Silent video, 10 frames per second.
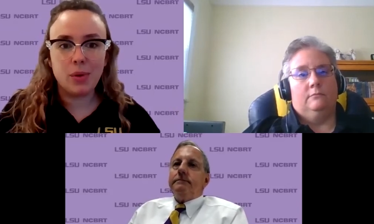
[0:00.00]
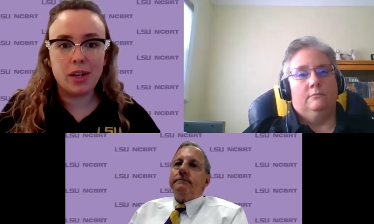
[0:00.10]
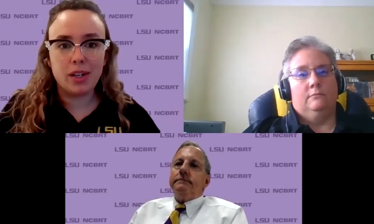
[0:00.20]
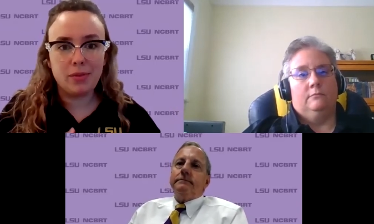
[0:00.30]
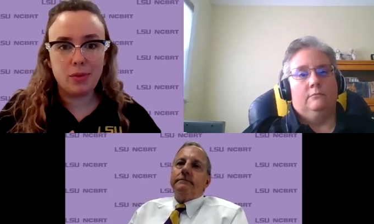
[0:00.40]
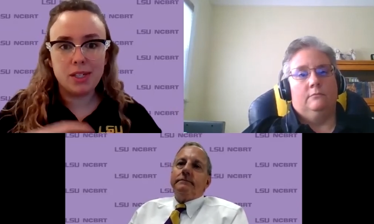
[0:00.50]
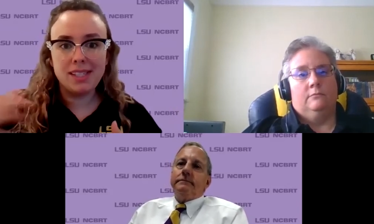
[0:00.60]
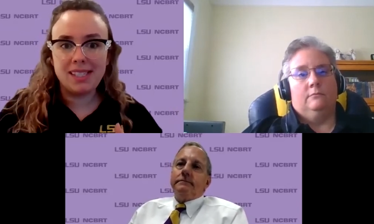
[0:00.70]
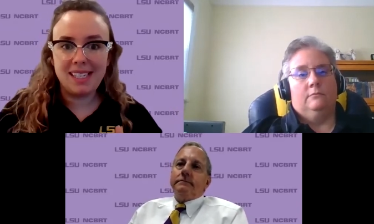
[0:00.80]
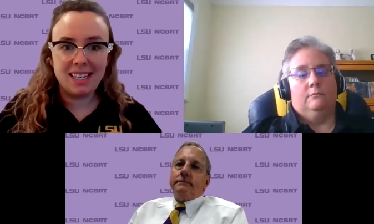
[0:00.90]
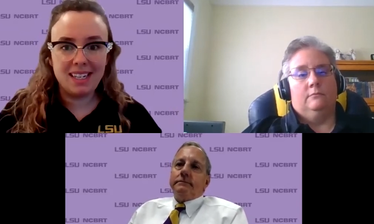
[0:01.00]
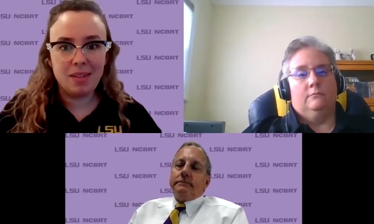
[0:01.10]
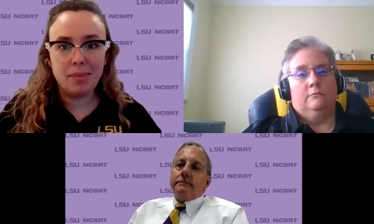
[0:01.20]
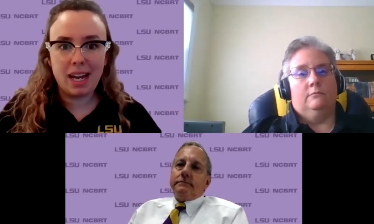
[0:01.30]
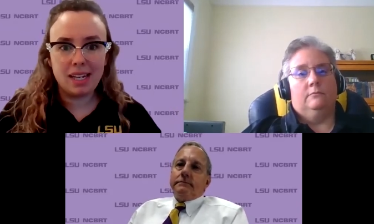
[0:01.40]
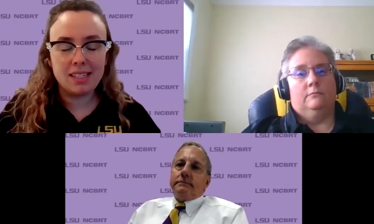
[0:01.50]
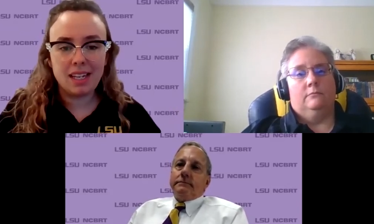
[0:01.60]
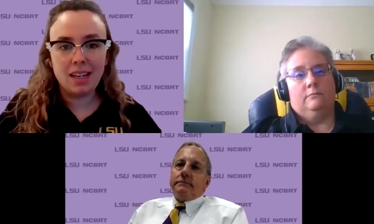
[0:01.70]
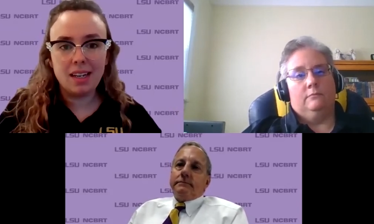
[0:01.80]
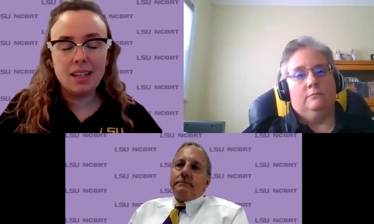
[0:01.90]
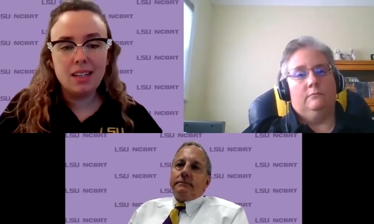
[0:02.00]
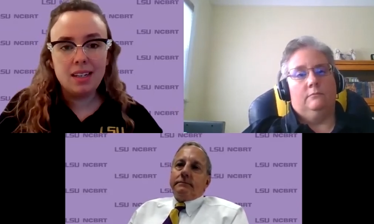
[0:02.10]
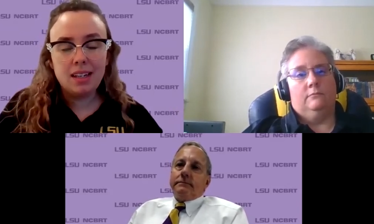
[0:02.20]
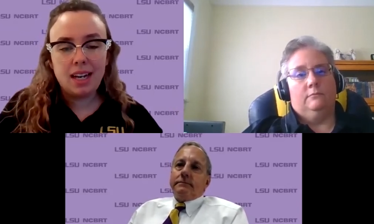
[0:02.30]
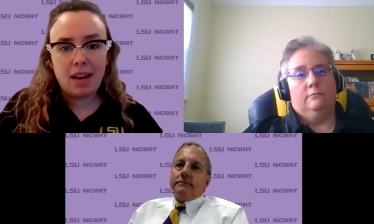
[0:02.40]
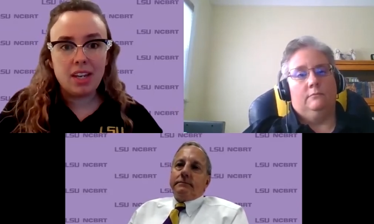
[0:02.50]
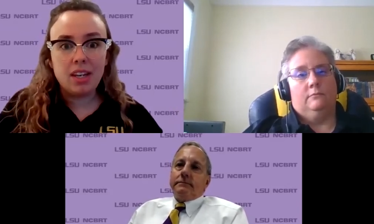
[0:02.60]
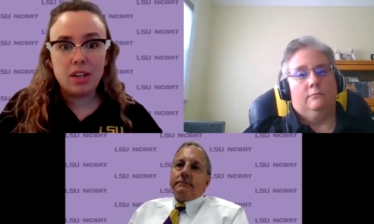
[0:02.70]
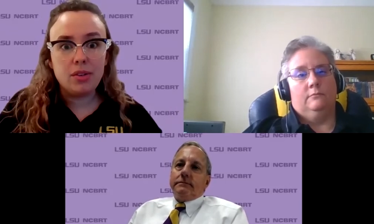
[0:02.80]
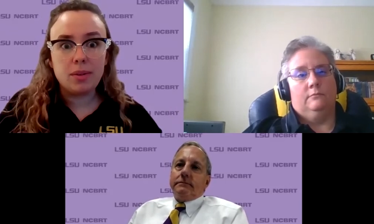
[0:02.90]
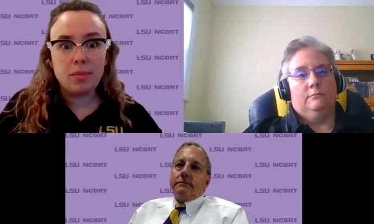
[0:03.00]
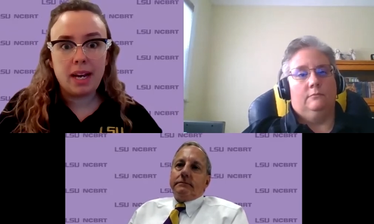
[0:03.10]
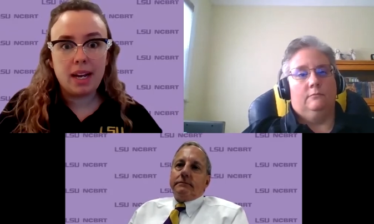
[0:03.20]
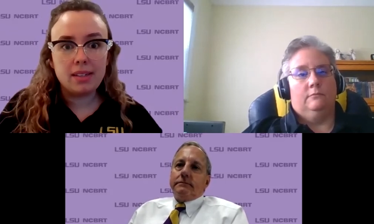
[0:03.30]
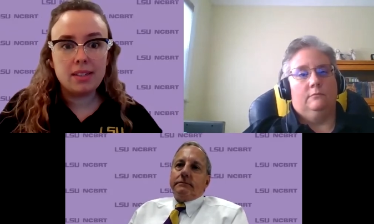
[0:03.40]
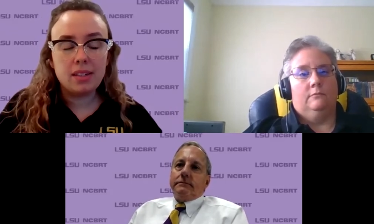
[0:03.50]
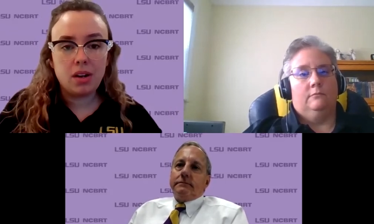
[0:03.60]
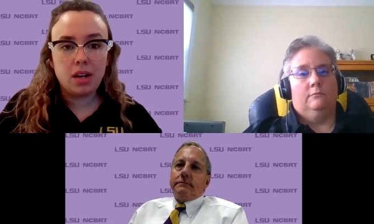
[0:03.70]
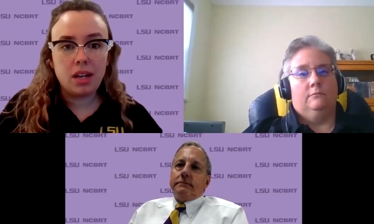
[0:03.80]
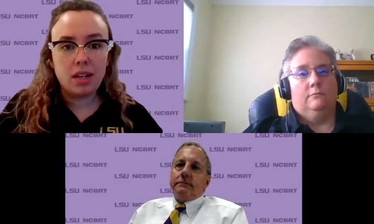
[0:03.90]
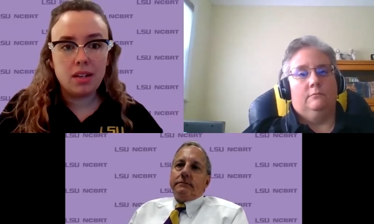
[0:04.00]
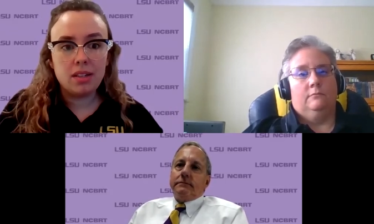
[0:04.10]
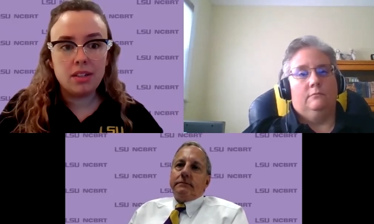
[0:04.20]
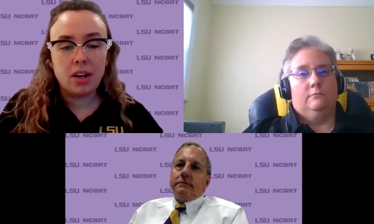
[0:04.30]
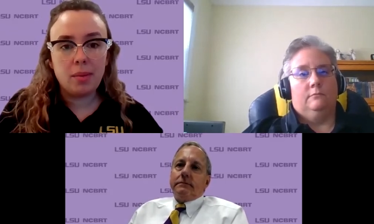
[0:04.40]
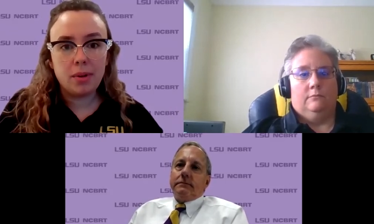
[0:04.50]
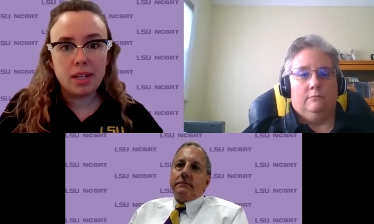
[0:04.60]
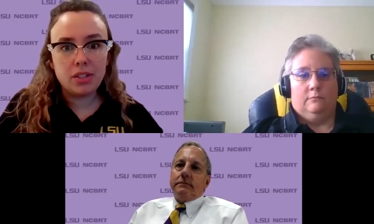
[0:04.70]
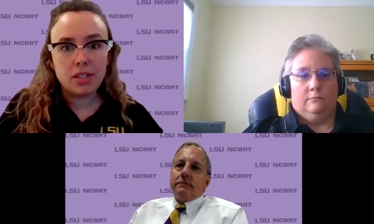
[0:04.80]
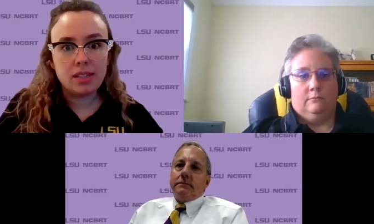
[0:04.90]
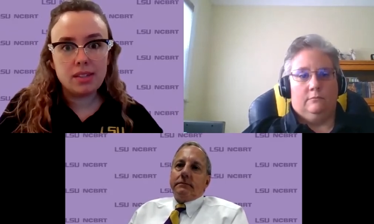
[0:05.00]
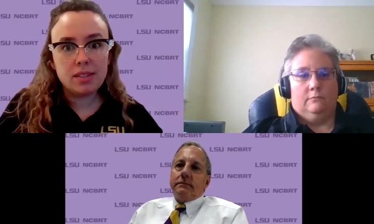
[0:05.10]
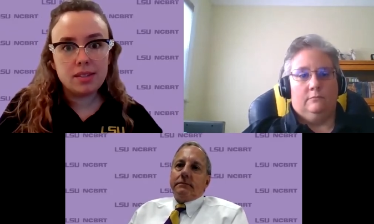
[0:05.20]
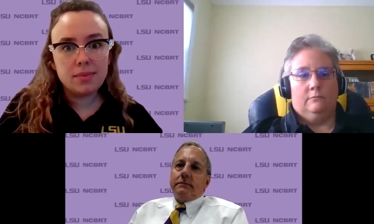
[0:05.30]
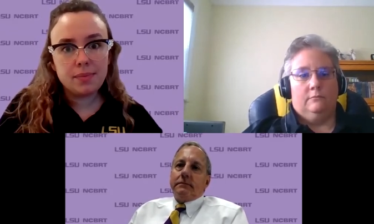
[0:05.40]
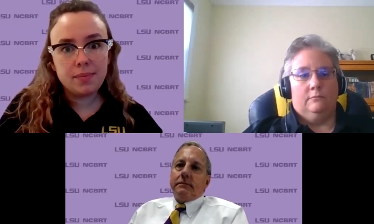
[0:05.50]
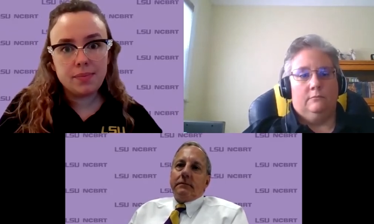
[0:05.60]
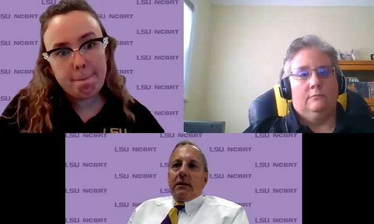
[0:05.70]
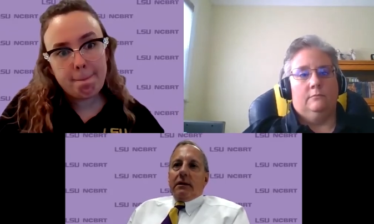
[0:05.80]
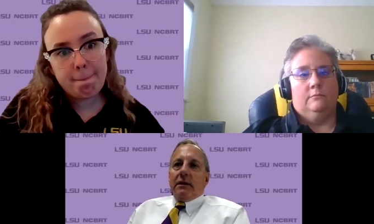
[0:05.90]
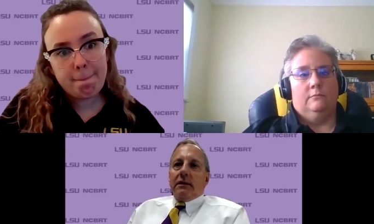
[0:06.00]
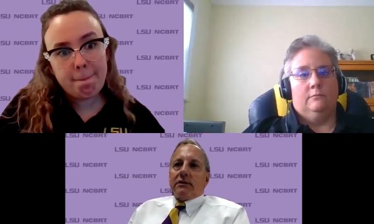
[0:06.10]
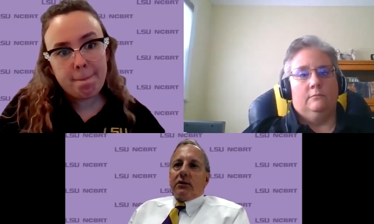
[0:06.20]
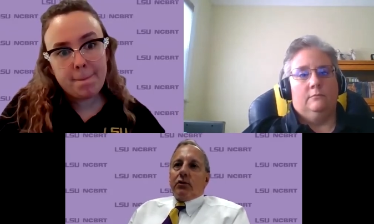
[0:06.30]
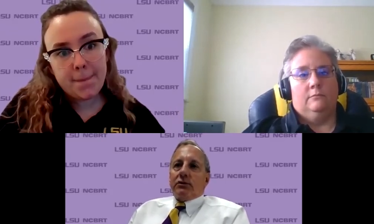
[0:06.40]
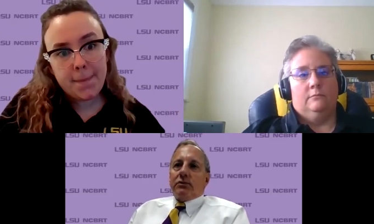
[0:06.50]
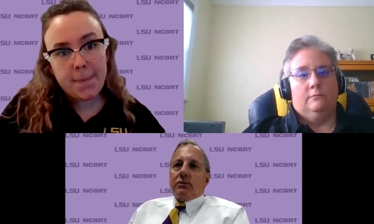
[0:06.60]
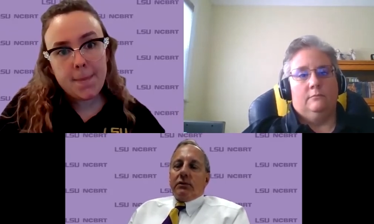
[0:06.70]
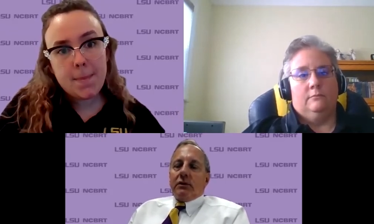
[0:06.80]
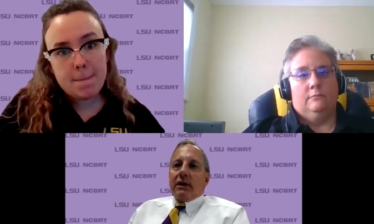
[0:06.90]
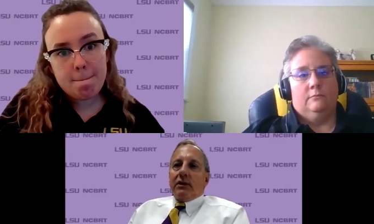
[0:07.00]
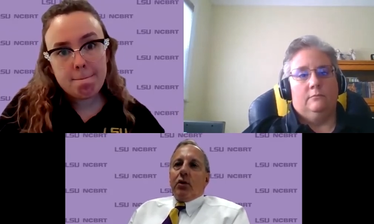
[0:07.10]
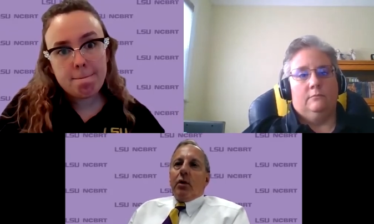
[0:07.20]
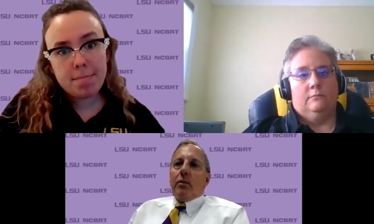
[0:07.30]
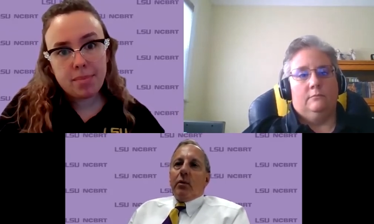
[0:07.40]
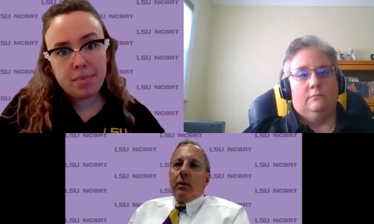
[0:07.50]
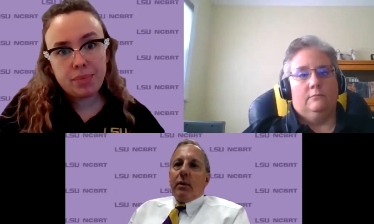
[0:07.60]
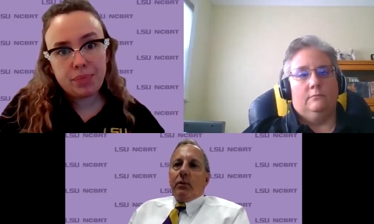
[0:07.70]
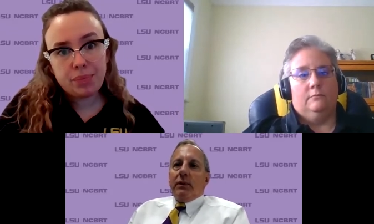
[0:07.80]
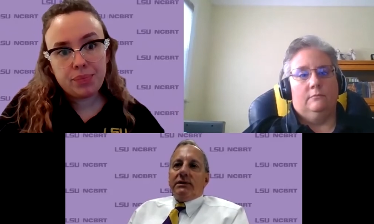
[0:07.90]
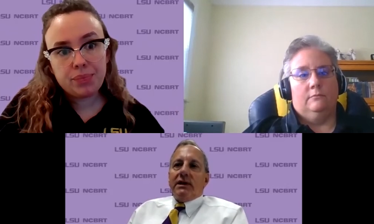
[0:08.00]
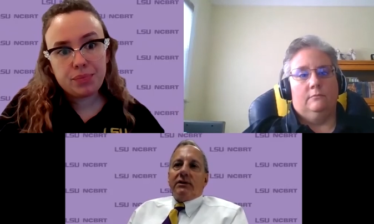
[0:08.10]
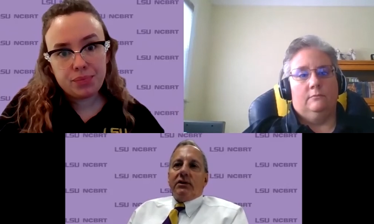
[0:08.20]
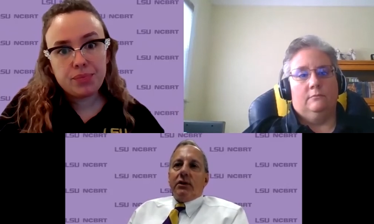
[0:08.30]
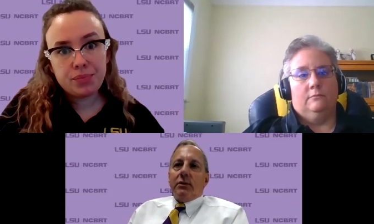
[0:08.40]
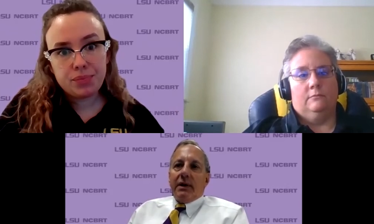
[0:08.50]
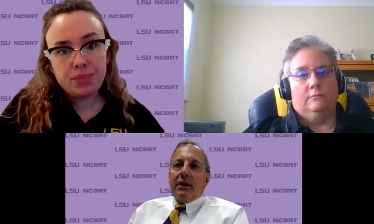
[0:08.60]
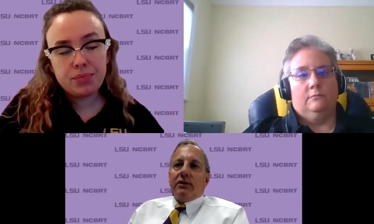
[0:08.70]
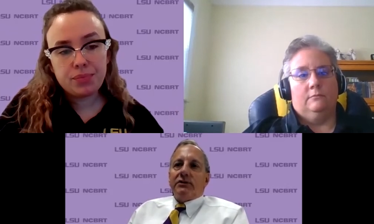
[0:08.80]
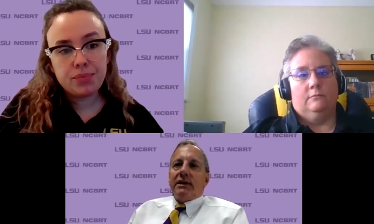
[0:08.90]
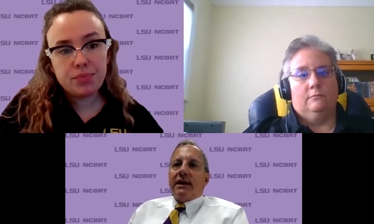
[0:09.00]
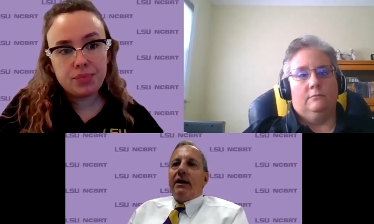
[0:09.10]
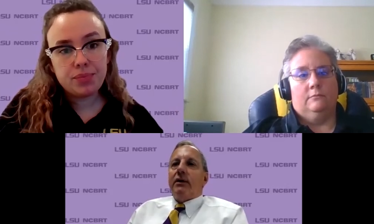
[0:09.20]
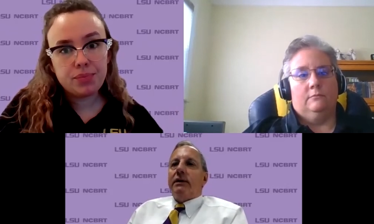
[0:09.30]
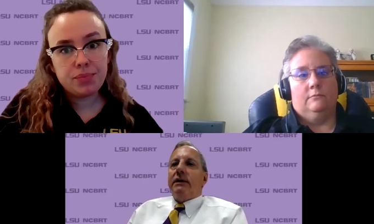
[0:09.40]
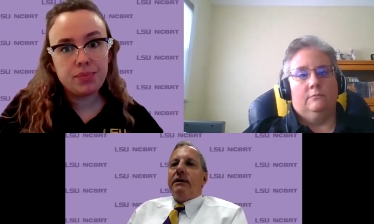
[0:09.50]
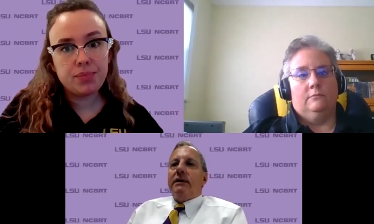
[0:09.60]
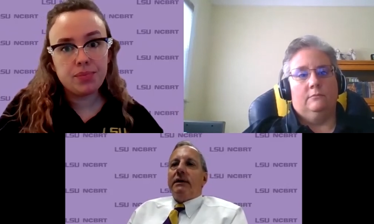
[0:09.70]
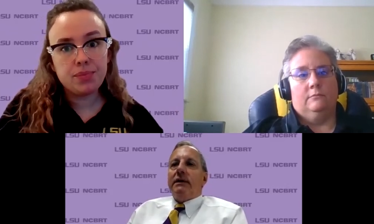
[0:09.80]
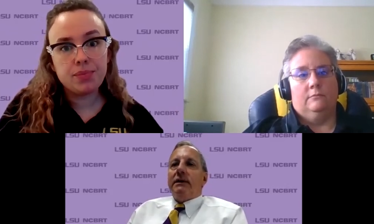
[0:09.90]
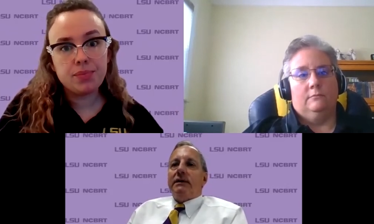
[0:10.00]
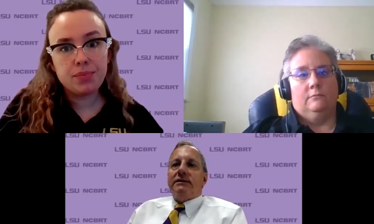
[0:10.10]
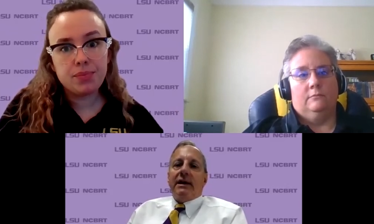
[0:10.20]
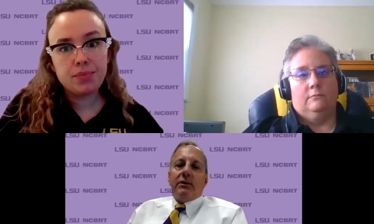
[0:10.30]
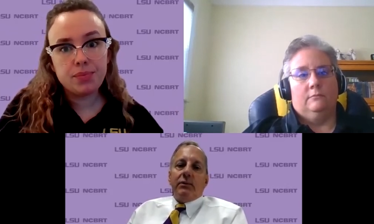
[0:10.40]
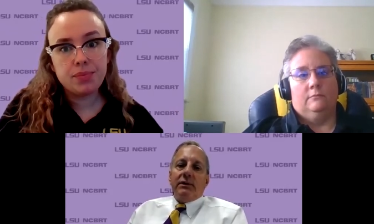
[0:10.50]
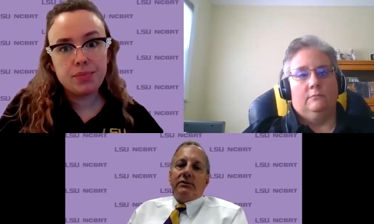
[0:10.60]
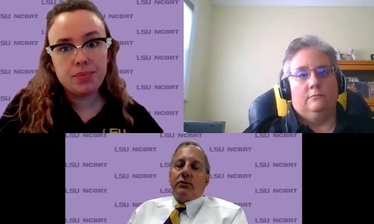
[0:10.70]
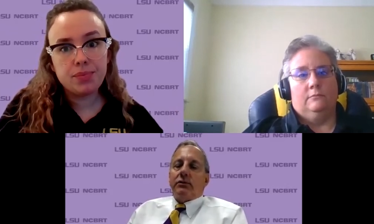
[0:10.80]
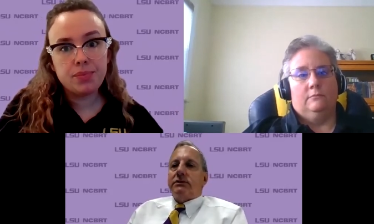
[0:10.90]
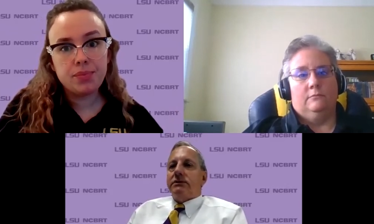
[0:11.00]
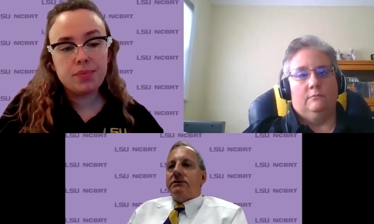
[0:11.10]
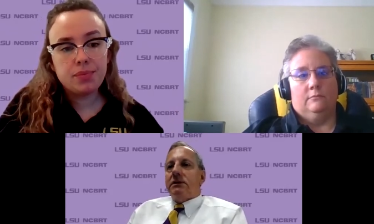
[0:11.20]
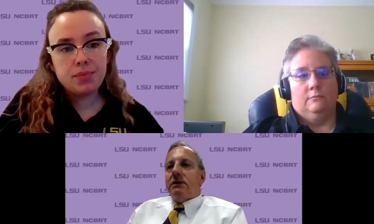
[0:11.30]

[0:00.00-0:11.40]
Speaker 1: or foresee it impacting having a huge impact on your operations?
Speaker 2: Yes, of course, like normal, we'd reach out to the parish, the county, and uh, state resources.